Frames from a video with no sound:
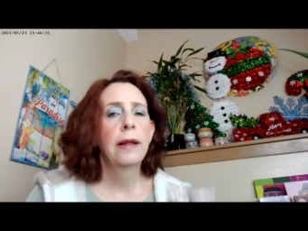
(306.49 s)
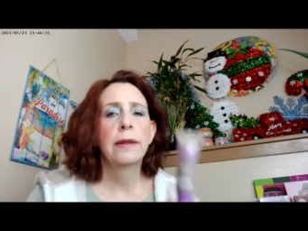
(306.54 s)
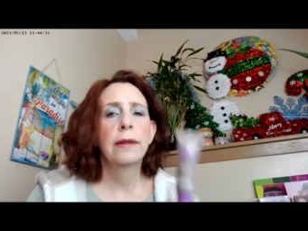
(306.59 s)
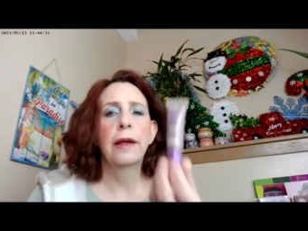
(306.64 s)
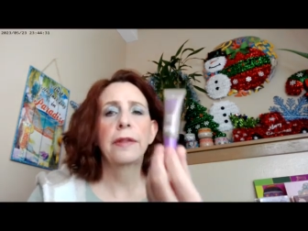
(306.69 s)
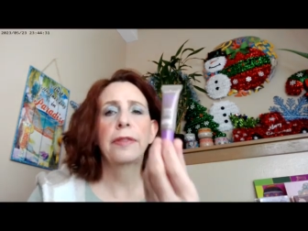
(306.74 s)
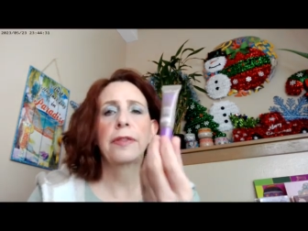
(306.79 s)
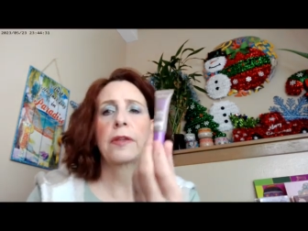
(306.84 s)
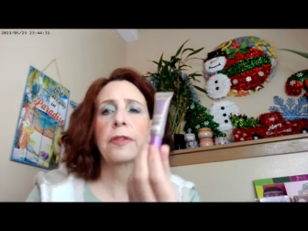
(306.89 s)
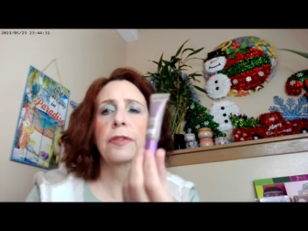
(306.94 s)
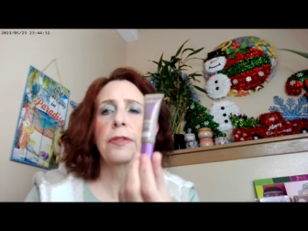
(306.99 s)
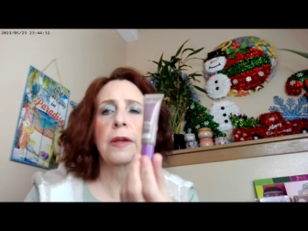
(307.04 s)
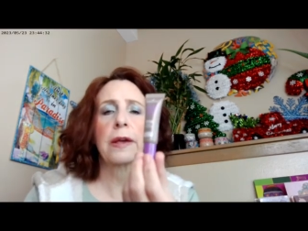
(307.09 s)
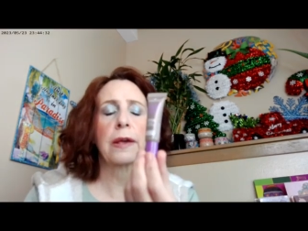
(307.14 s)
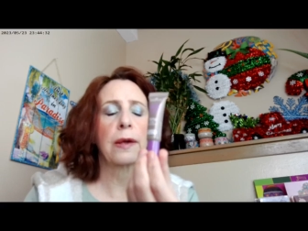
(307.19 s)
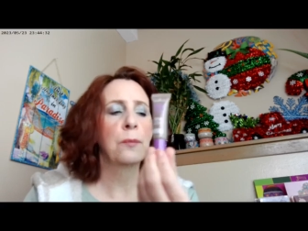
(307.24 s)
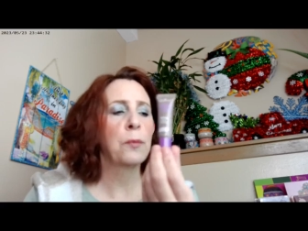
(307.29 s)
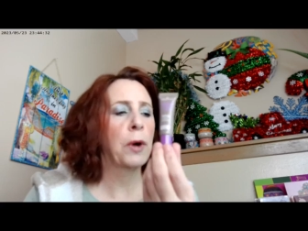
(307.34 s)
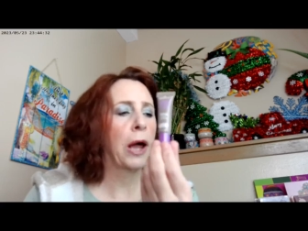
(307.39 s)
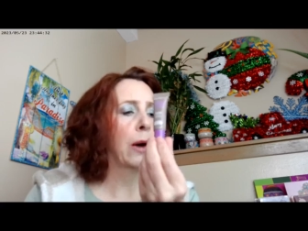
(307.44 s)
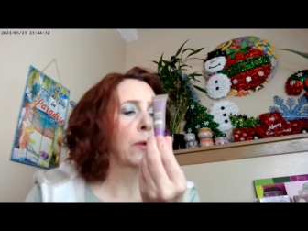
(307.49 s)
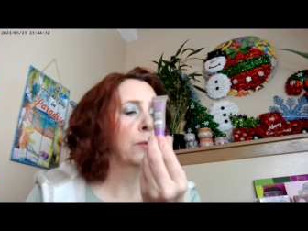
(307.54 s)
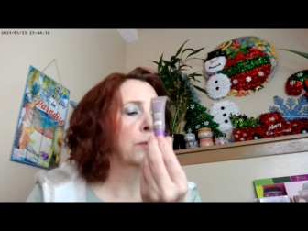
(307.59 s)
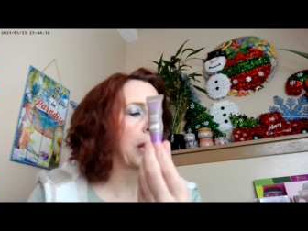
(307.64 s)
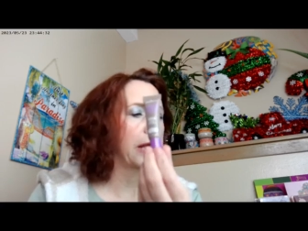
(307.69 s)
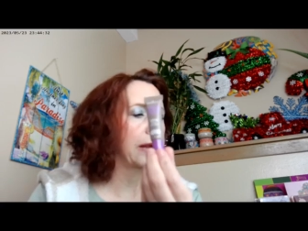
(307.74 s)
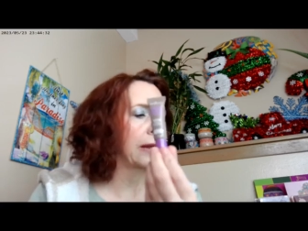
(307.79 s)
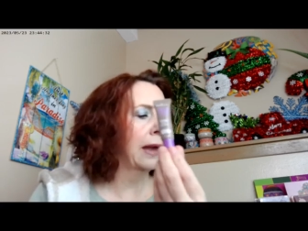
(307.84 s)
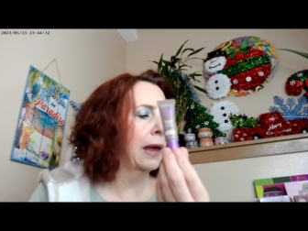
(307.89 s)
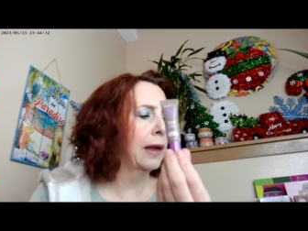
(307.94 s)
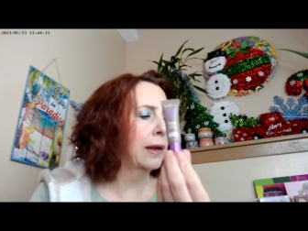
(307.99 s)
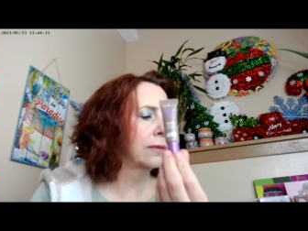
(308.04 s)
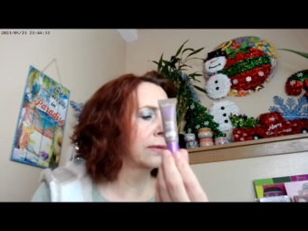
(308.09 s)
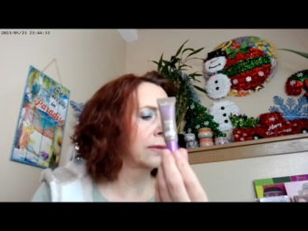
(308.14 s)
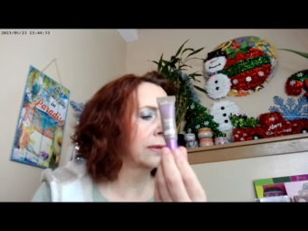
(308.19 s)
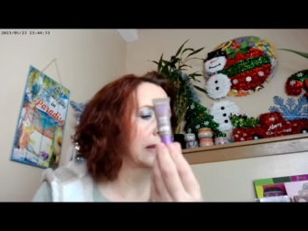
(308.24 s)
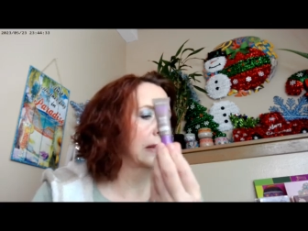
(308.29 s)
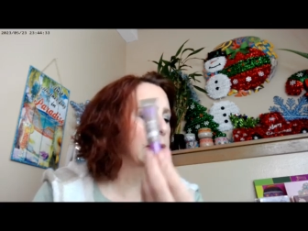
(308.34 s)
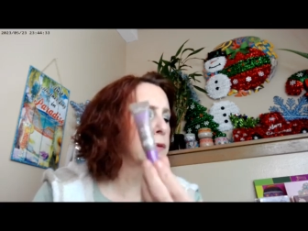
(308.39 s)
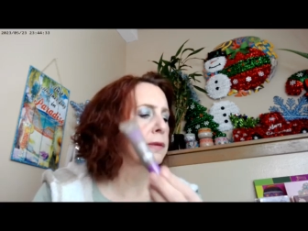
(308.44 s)
I the Thick and by
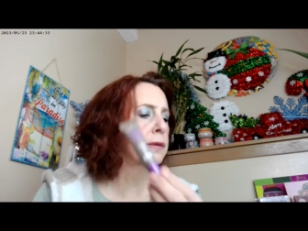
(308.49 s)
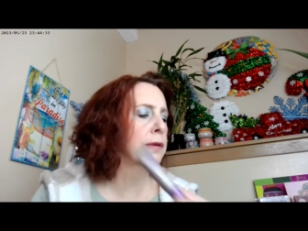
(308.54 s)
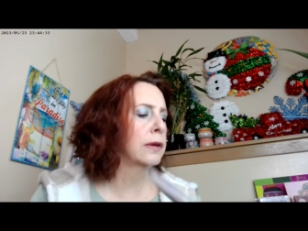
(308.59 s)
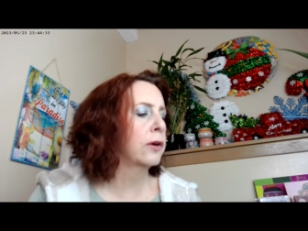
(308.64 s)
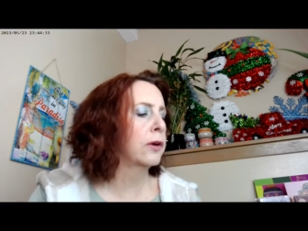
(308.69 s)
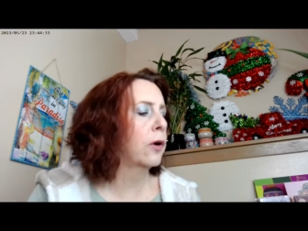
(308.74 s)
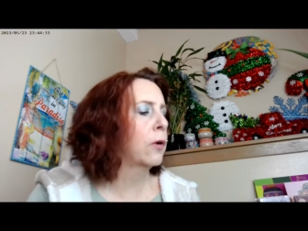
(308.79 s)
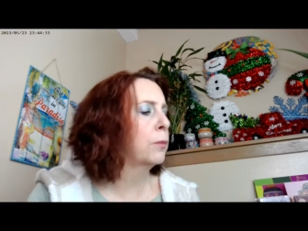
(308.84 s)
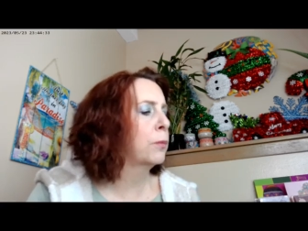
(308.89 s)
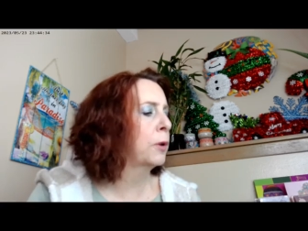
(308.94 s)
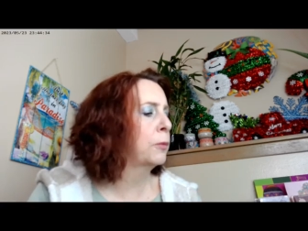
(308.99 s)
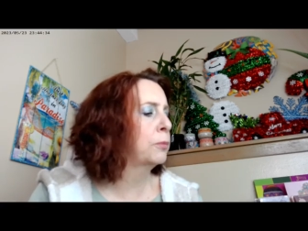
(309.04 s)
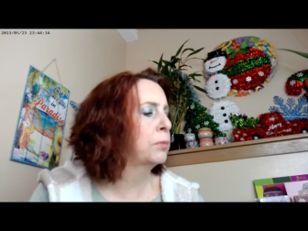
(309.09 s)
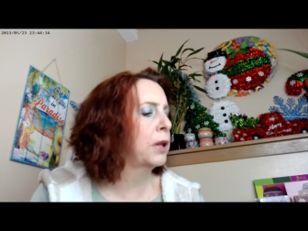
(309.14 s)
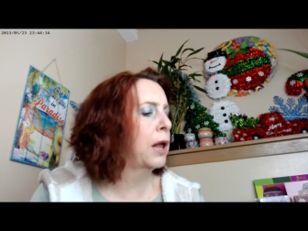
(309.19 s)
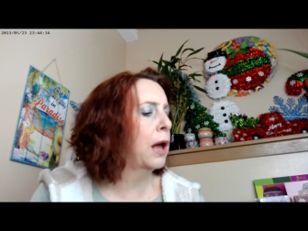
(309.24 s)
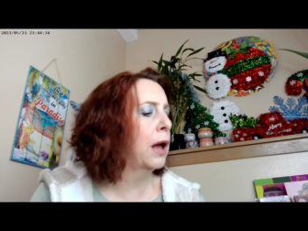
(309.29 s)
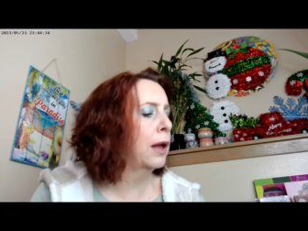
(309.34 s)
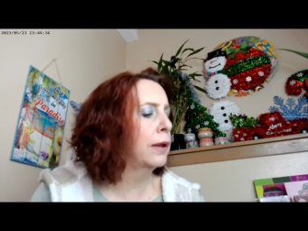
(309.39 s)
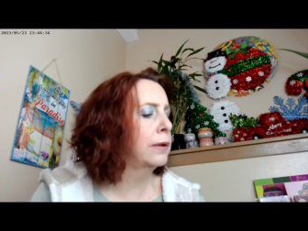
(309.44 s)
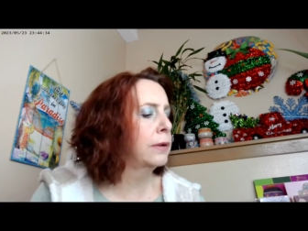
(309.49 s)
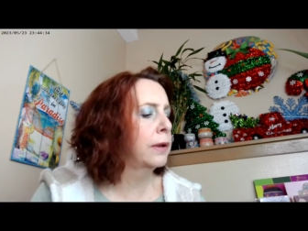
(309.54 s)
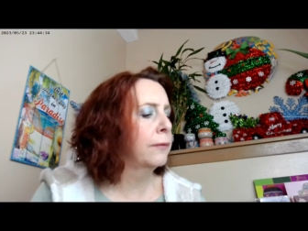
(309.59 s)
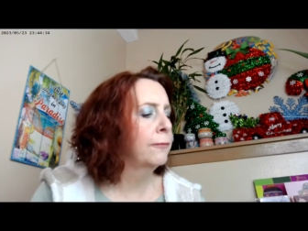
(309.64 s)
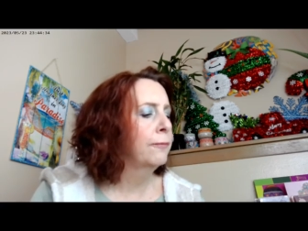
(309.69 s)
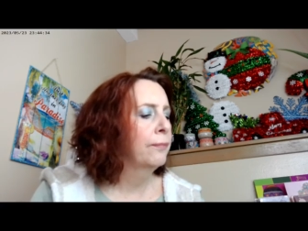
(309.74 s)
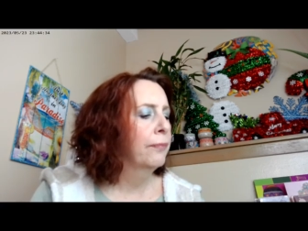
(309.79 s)
Essence and Caramel Blonde.